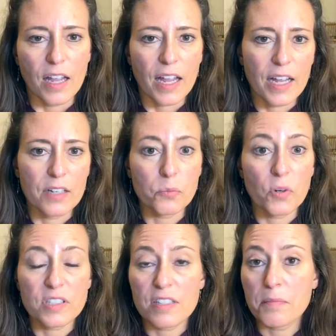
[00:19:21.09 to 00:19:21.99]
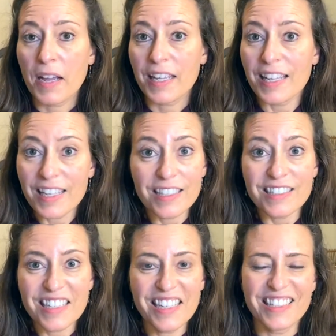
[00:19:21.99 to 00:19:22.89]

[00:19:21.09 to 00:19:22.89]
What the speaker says: And what did my id